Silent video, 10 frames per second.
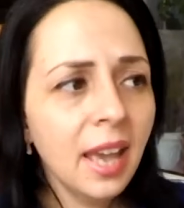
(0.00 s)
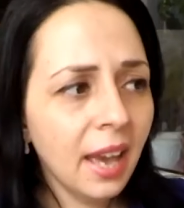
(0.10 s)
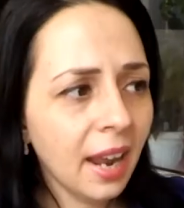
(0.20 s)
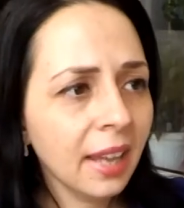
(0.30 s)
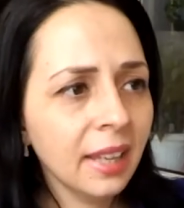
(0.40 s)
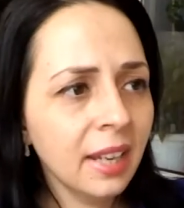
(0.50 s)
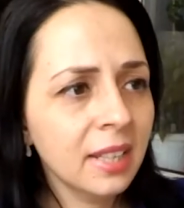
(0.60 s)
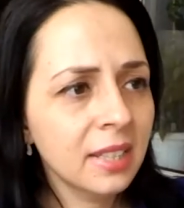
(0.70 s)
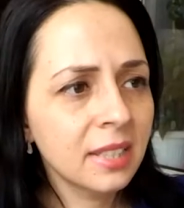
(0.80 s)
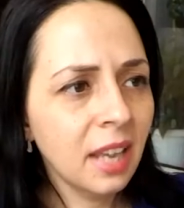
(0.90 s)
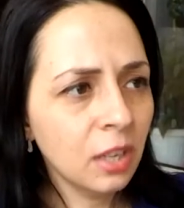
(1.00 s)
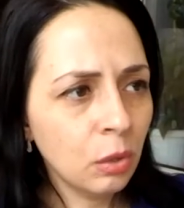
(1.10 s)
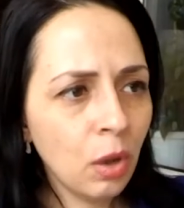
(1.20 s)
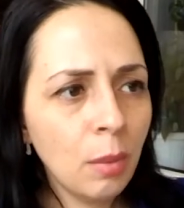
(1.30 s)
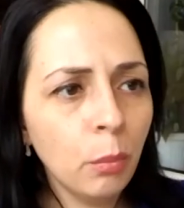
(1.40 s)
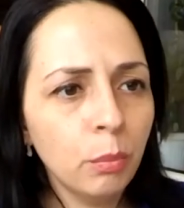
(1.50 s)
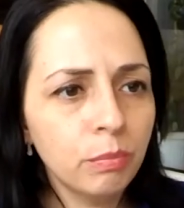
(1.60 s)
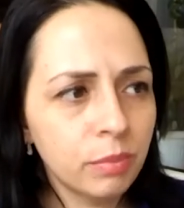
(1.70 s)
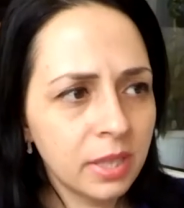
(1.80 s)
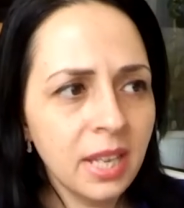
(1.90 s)
and I can understand who
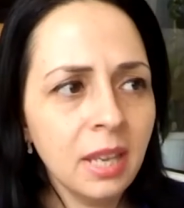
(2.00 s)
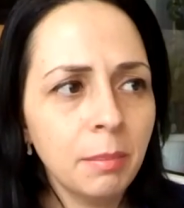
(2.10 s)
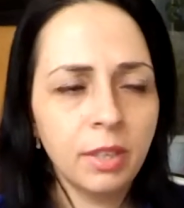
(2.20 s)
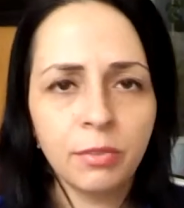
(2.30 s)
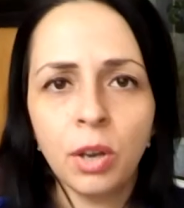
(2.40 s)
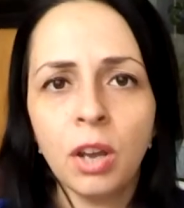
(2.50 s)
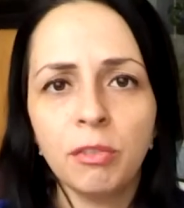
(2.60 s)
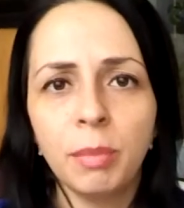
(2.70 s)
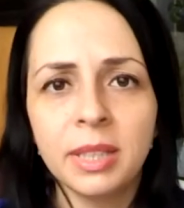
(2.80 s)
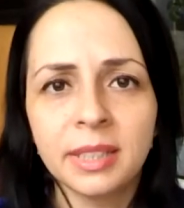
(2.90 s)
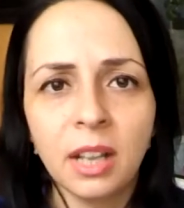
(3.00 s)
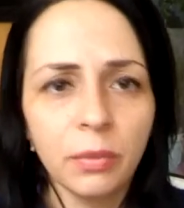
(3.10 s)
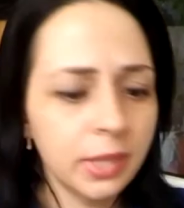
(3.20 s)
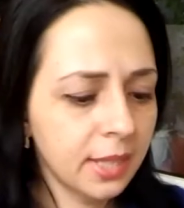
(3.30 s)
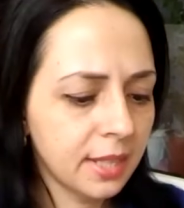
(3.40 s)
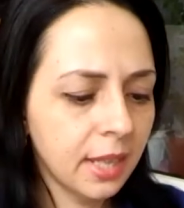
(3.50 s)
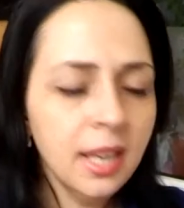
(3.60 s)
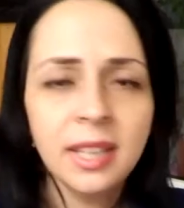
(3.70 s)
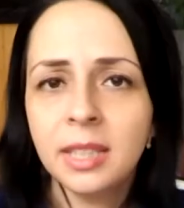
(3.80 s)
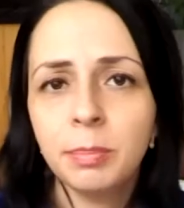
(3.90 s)
I'm seeing in front of myself. Is it a
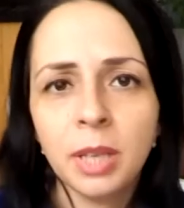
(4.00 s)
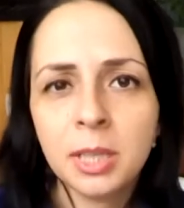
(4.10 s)
C++